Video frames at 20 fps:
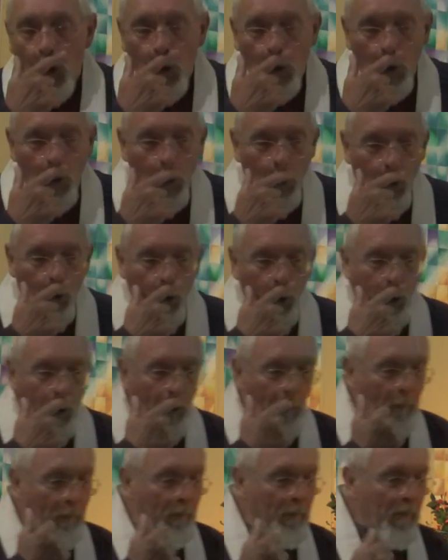
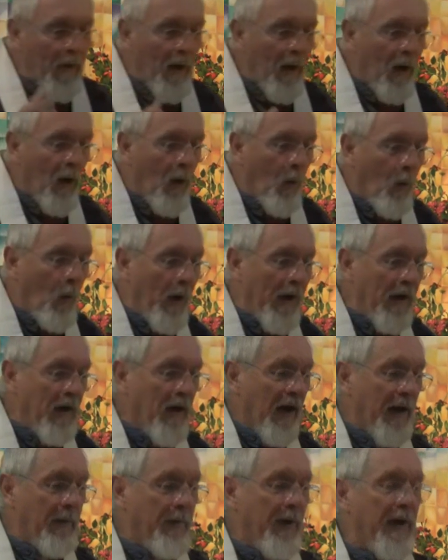Or we're
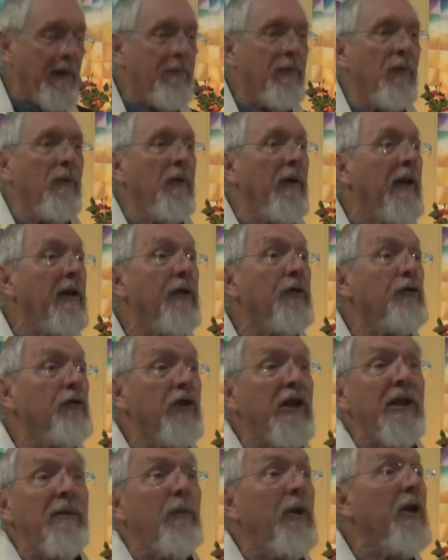like people in a dream.